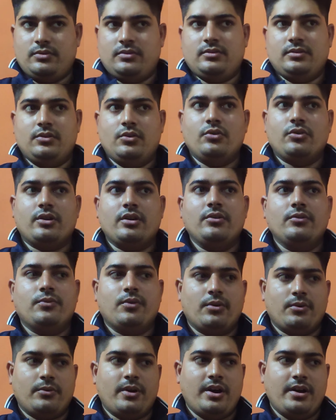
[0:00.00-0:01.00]
looking
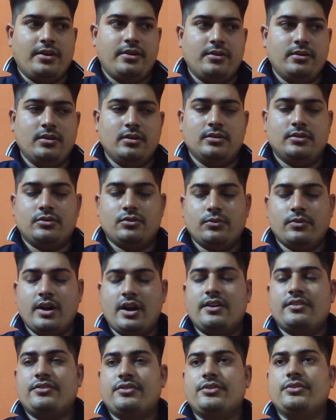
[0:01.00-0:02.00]
forward
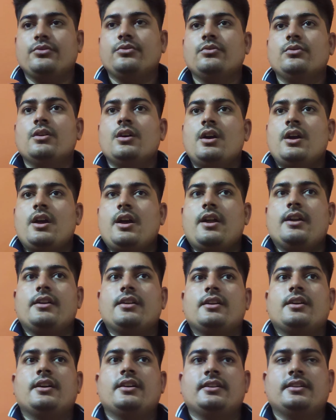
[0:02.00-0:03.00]
towards you, and
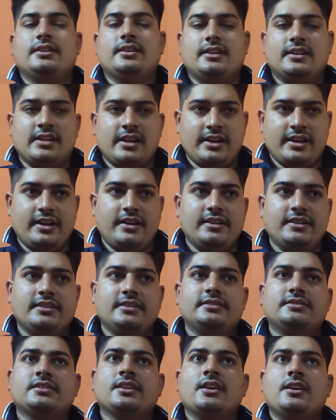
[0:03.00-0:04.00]
her head
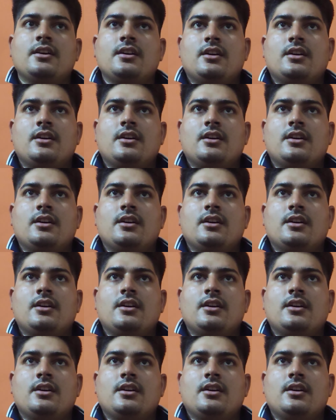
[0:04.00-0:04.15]
is